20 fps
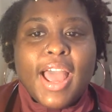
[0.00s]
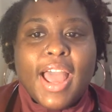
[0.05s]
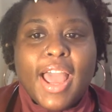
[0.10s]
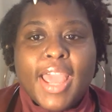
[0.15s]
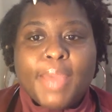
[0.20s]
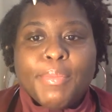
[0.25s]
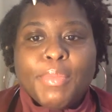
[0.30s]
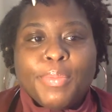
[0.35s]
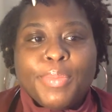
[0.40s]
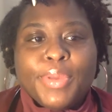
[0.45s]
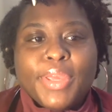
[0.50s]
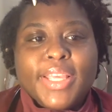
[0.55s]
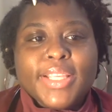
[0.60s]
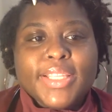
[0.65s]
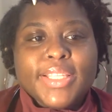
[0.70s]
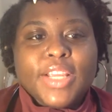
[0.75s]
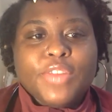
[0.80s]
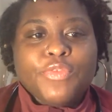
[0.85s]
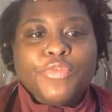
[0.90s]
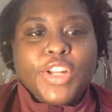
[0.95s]
I am a
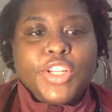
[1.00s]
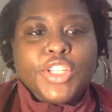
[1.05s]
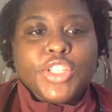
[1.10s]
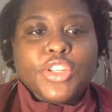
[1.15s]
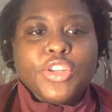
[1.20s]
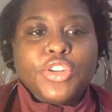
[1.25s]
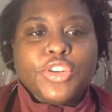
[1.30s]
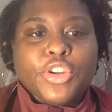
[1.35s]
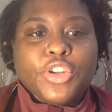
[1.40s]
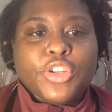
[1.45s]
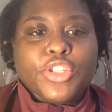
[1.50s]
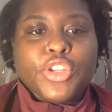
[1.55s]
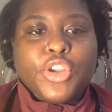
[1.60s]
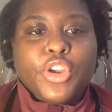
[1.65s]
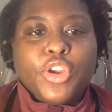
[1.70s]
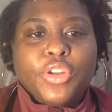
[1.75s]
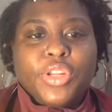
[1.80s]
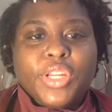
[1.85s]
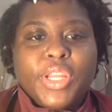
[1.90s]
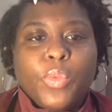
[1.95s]
BSN registered nurse
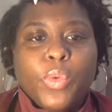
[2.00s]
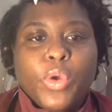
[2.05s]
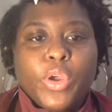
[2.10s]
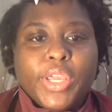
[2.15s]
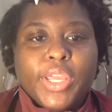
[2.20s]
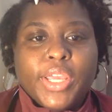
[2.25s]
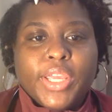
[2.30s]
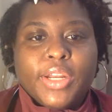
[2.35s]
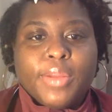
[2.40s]
currently working